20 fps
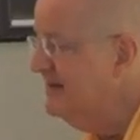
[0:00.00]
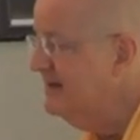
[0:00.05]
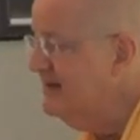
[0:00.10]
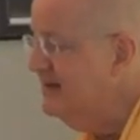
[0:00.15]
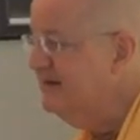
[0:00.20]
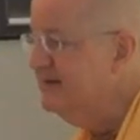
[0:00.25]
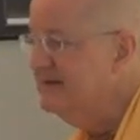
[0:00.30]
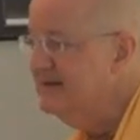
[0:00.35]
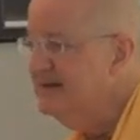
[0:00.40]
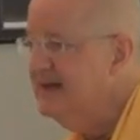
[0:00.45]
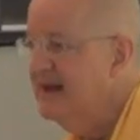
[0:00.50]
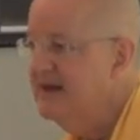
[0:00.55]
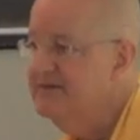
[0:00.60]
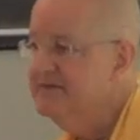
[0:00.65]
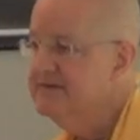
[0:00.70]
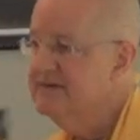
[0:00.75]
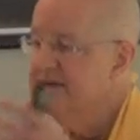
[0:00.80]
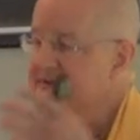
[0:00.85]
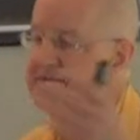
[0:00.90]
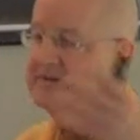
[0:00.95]
your
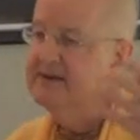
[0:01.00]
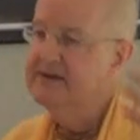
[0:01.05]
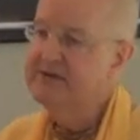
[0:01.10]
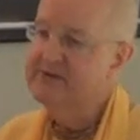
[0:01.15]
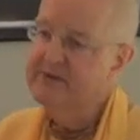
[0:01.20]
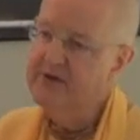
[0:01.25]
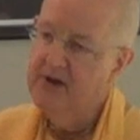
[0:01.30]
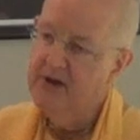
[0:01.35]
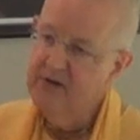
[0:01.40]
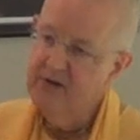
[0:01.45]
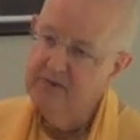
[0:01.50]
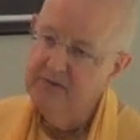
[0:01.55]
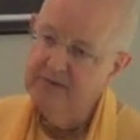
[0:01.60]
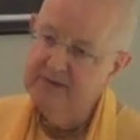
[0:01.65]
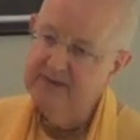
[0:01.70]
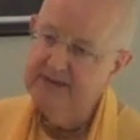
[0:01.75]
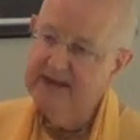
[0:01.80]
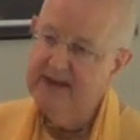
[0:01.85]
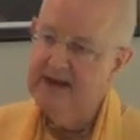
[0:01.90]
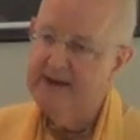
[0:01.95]
intention in a
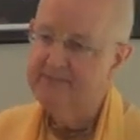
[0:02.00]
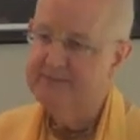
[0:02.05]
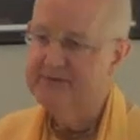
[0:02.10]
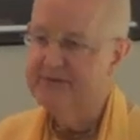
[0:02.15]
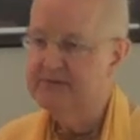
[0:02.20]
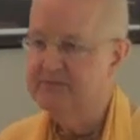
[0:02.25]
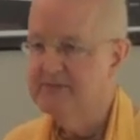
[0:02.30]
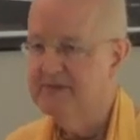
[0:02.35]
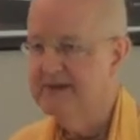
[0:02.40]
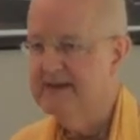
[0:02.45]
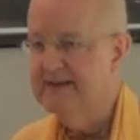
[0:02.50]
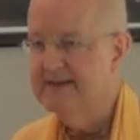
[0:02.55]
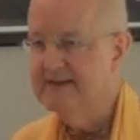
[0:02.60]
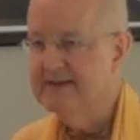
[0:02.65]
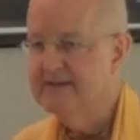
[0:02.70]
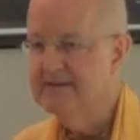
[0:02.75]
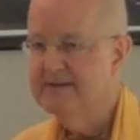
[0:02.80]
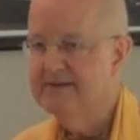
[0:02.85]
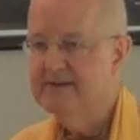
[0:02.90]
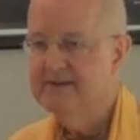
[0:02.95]
totally opposite way
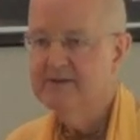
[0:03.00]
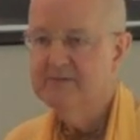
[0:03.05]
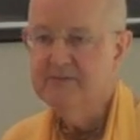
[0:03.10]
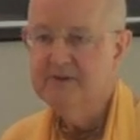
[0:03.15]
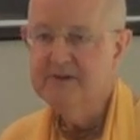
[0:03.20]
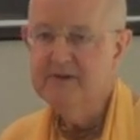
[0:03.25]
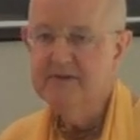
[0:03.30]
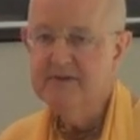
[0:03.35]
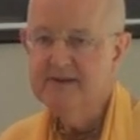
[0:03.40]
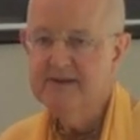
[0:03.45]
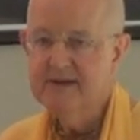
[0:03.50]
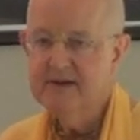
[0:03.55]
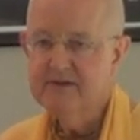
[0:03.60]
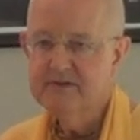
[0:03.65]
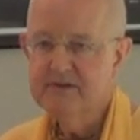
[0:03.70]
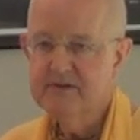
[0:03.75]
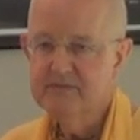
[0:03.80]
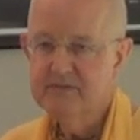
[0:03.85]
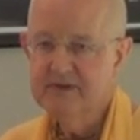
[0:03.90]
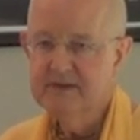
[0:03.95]
than what your
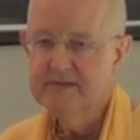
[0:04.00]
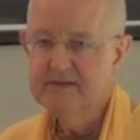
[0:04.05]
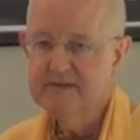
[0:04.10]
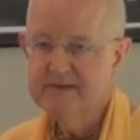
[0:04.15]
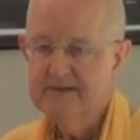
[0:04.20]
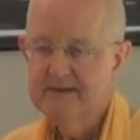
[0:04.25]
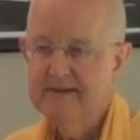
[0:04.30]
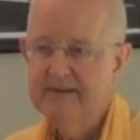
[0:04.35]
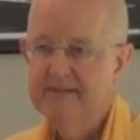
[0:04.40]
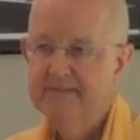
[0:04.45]
intention was.